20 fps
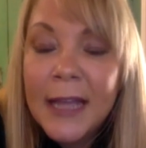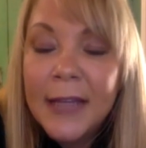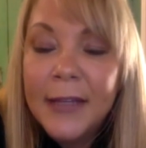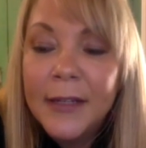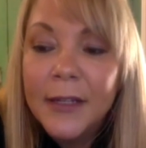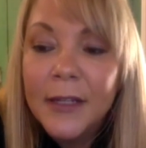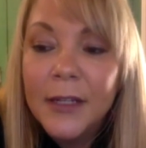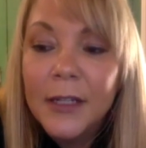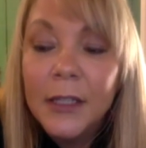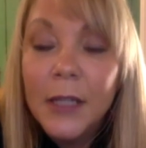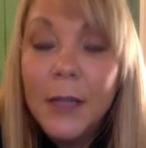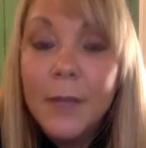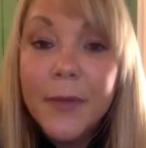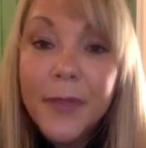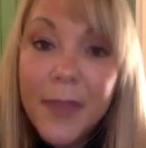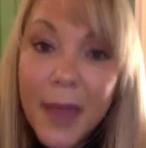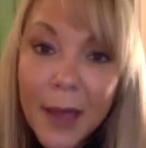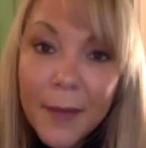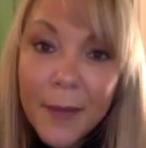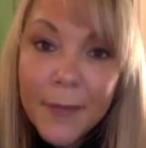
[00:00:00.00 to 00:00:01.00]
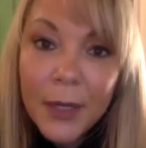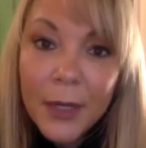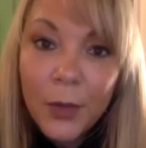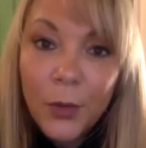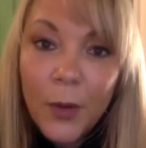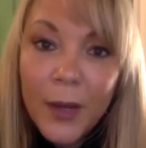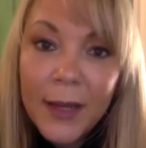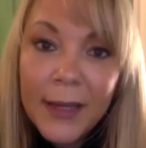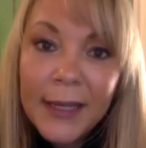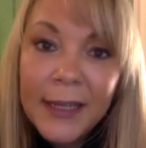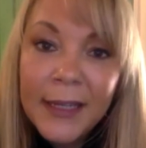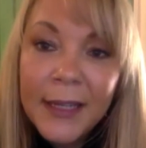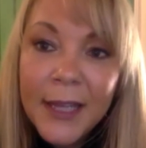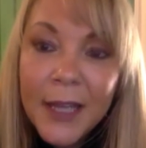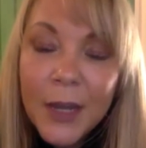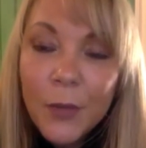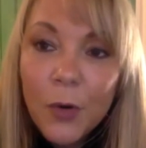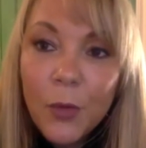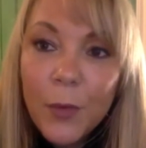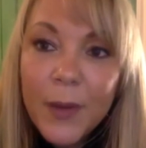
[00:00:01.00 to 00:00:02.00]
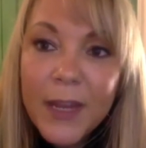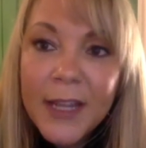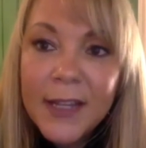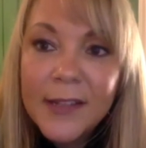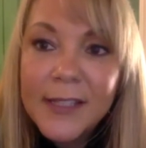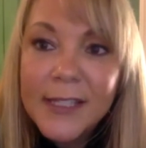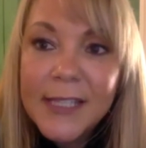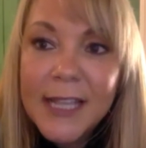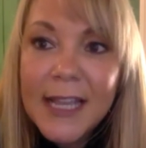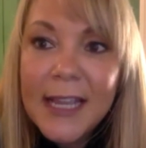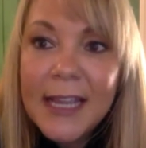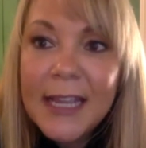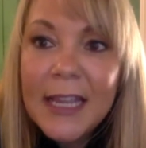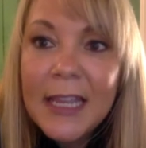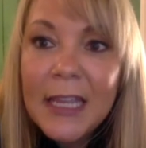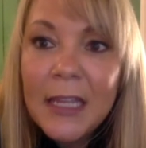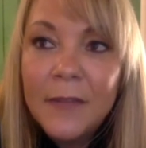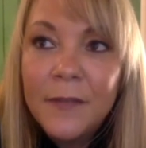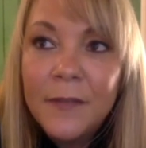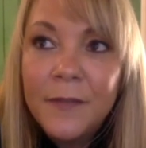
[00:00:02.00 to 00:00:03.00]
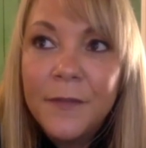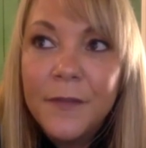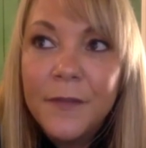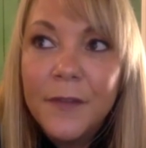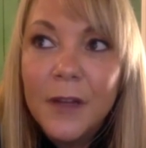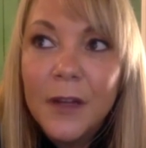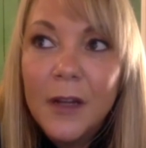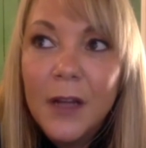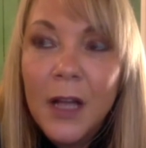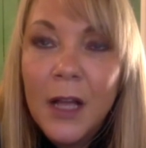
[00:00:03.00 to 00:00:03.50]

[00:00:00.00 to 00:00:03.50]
and clump them in a way where we can say, if